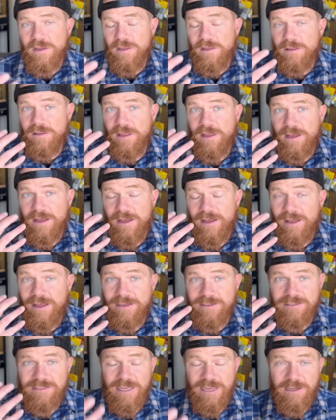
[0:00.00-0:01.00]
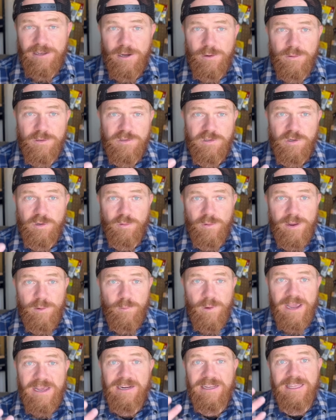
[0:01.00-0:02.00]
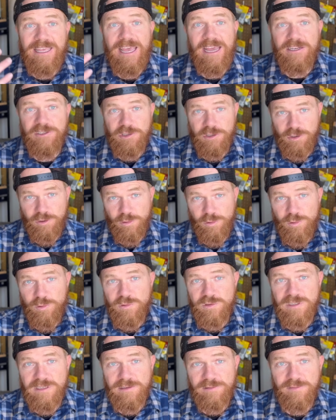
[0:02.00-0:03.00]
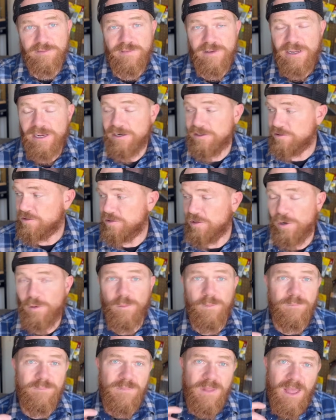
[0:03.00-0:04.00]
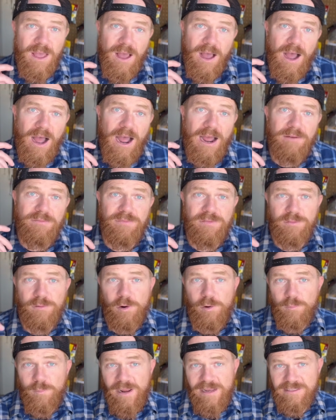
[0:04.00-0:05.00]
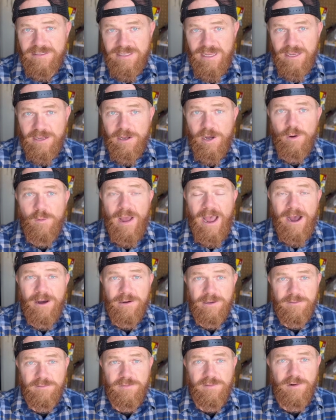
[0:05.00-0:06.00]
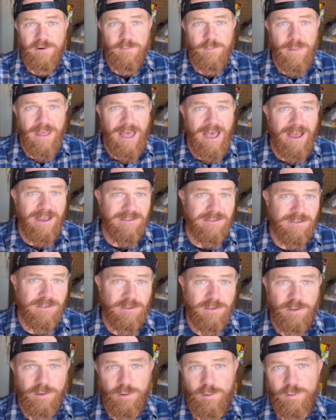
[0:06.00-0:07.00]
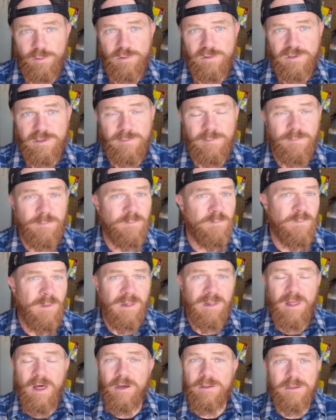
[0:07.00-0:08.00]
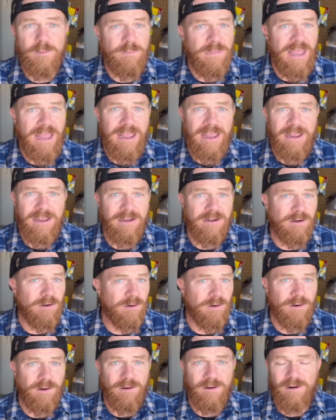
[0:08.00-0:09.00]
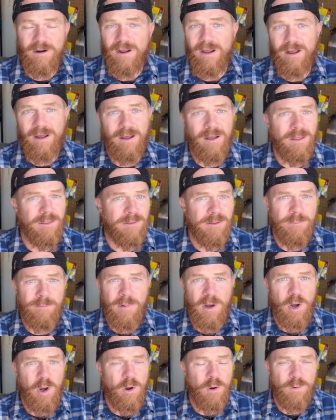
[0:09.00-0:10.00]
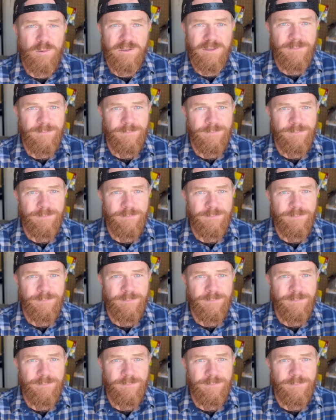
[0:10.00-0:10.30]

A Senko is a great way to catch cruising fish. So I've thrown my Senko out in front of bass that are cruising along the bank or on the boat,